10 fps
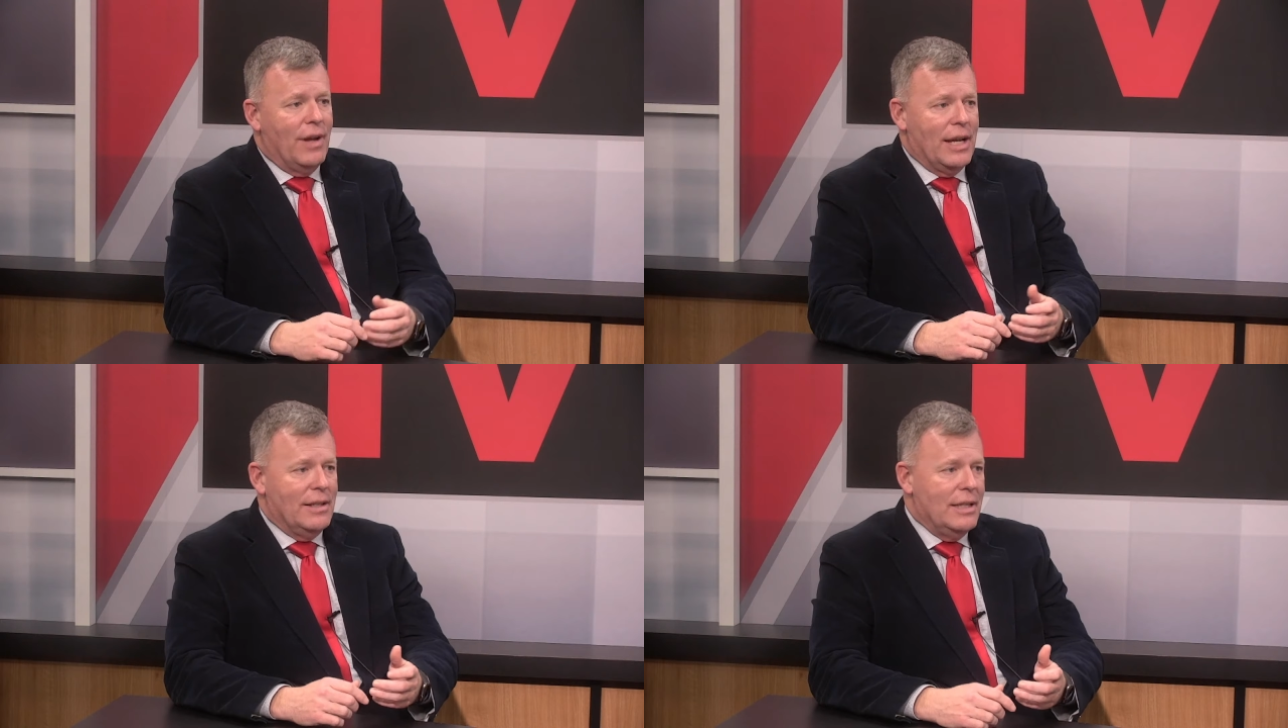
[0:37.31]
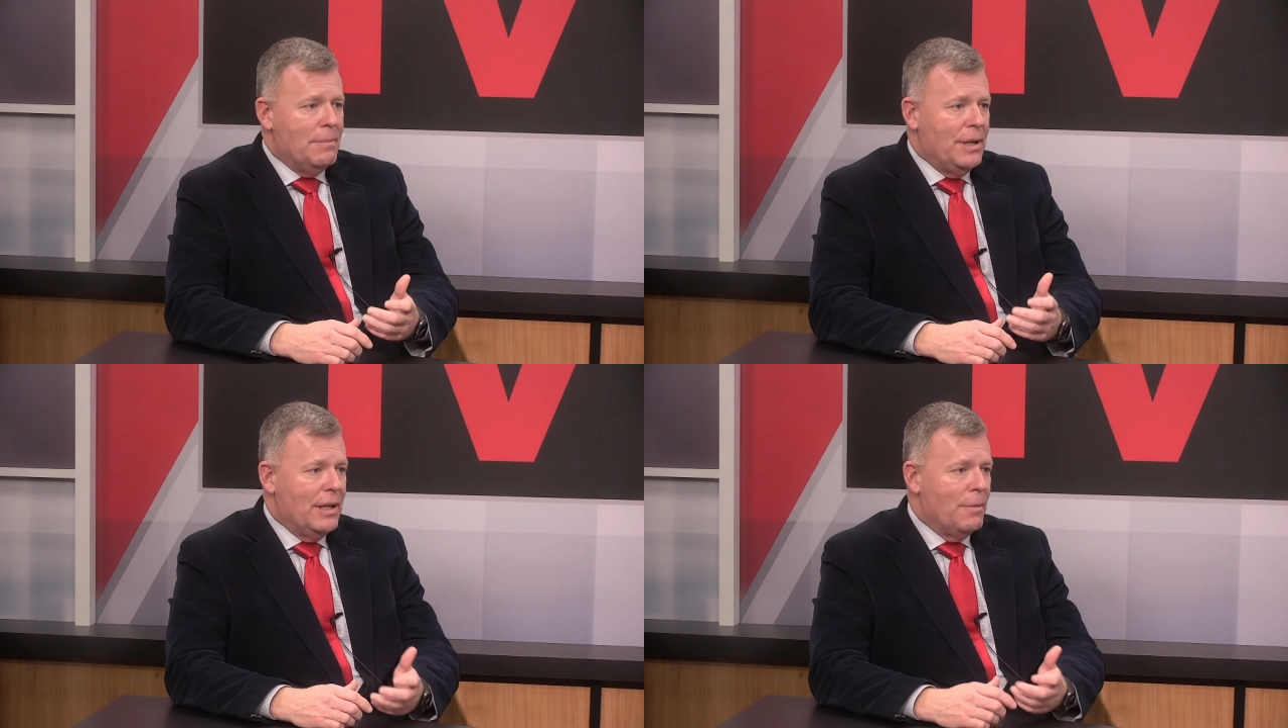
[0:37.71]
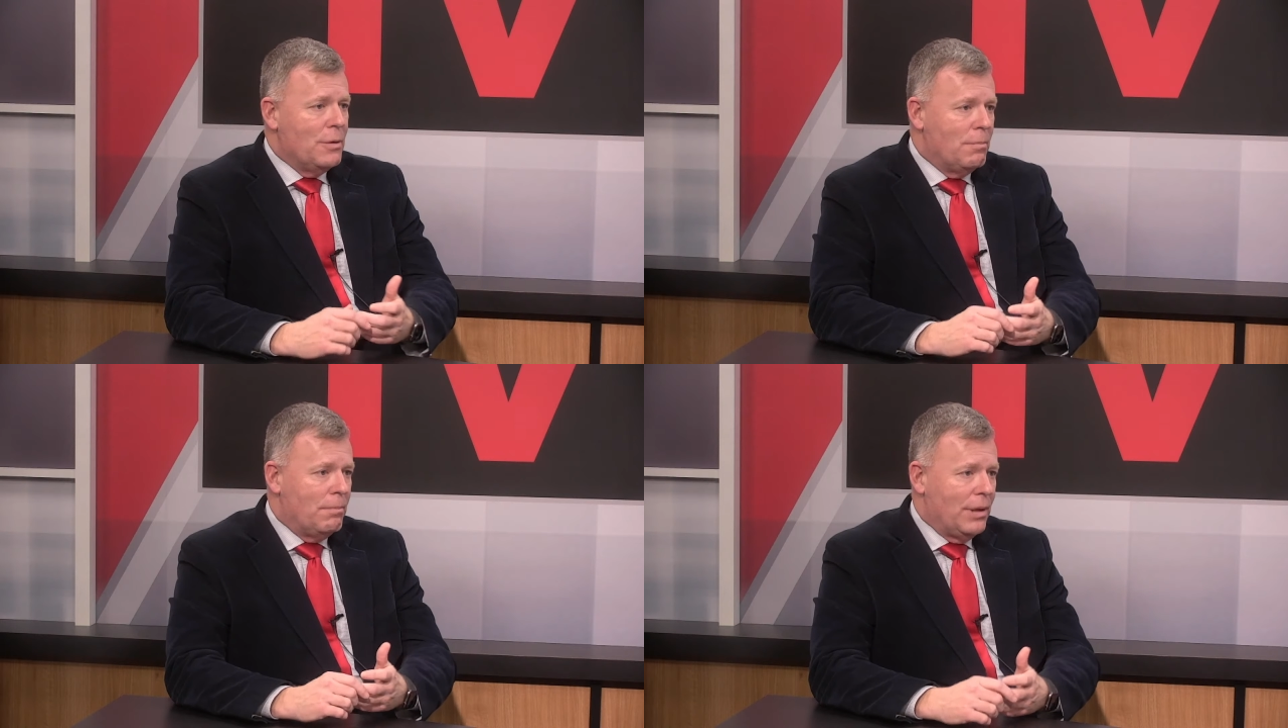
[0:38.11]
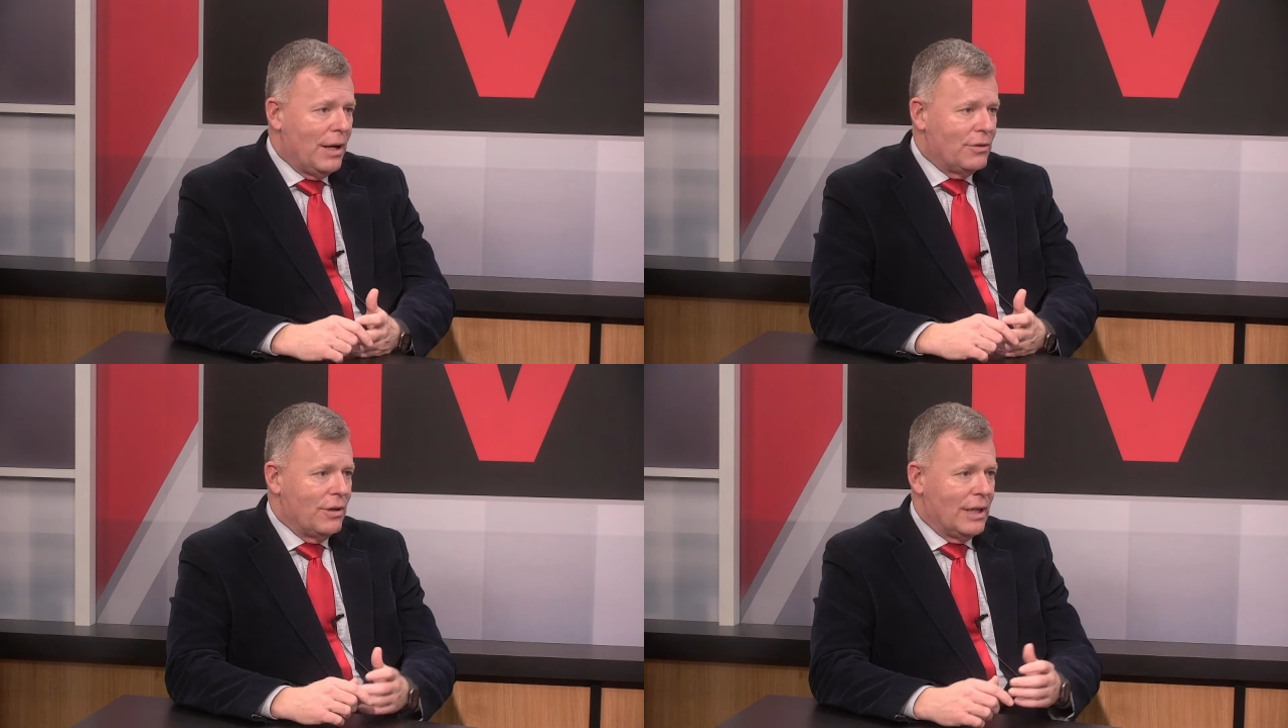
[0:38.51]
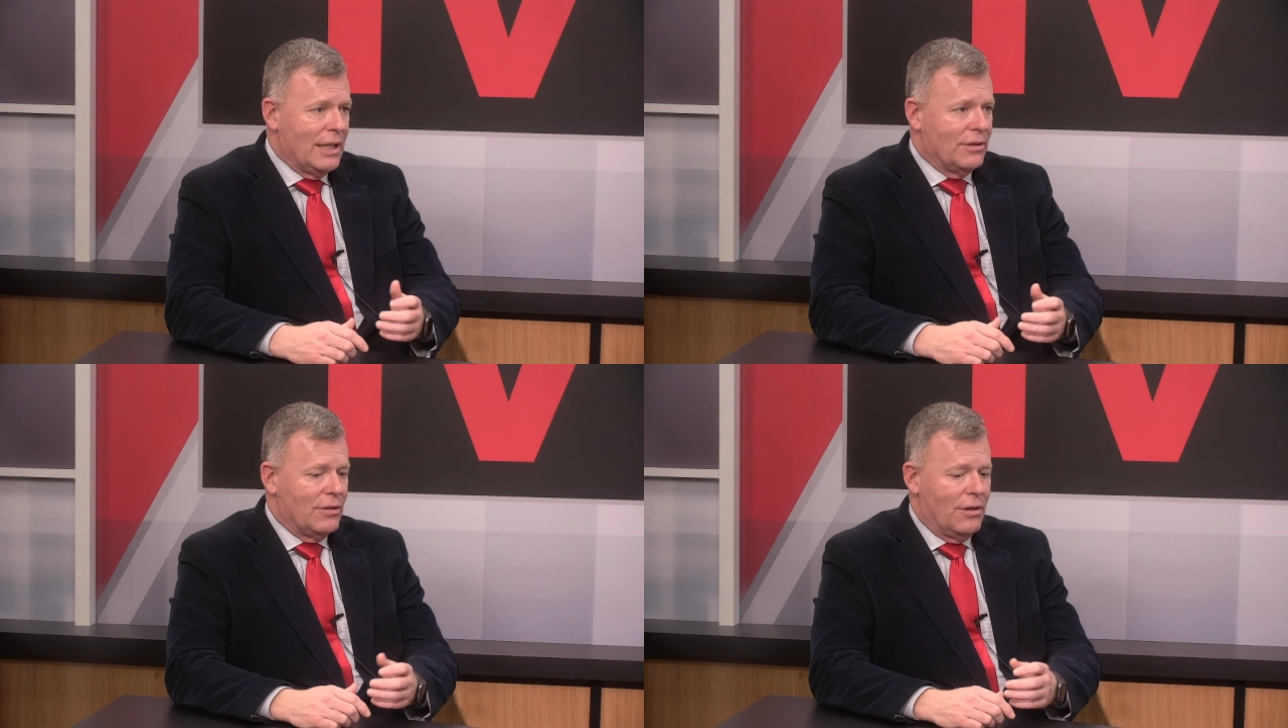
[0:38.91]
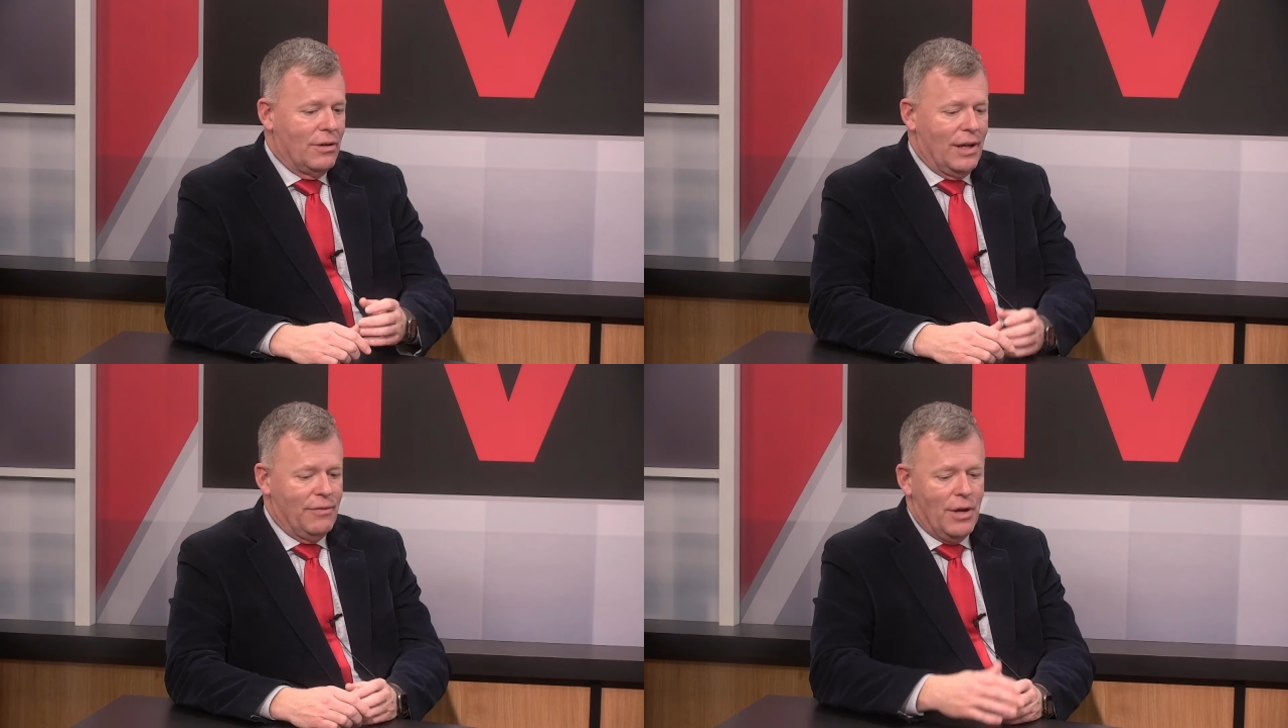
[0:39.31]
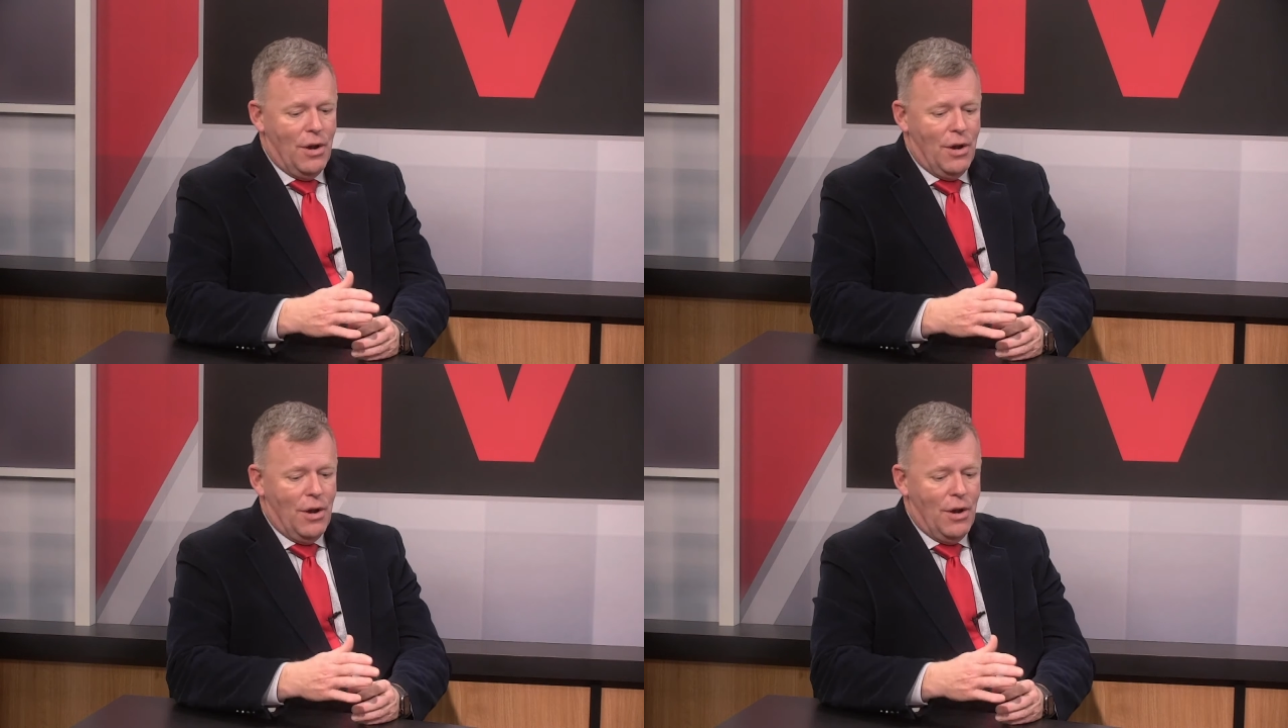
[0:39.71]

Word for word: a DPW plow truck has a certain life.